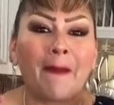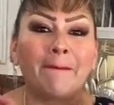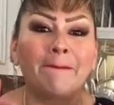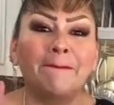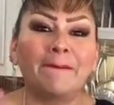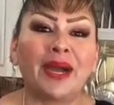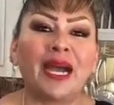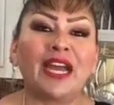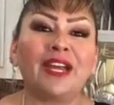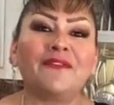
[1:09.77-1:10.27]

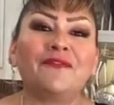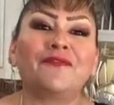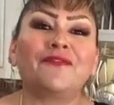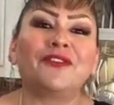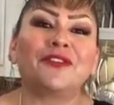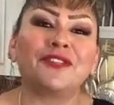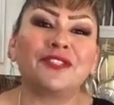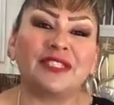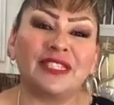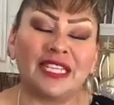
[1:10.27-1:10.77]
But
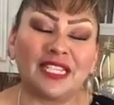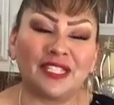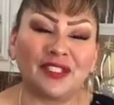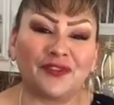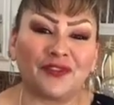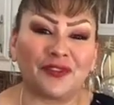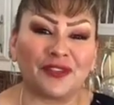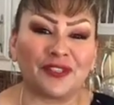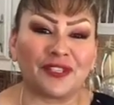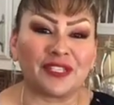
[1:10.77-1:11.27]
first things
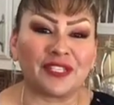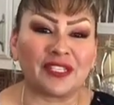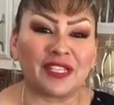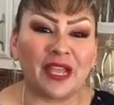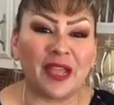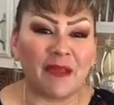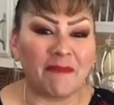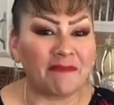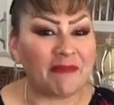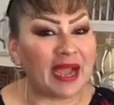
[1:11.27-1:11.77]
first,
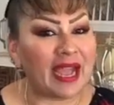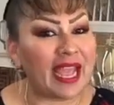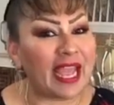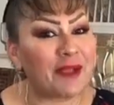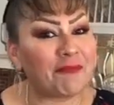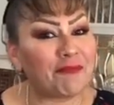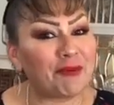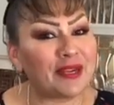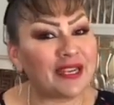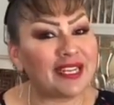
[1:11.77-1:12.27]
my
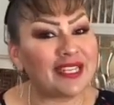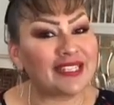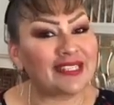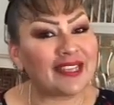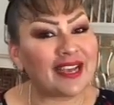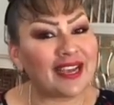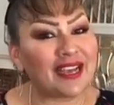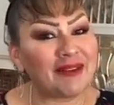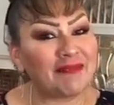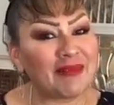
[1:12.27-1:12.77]
apron is on,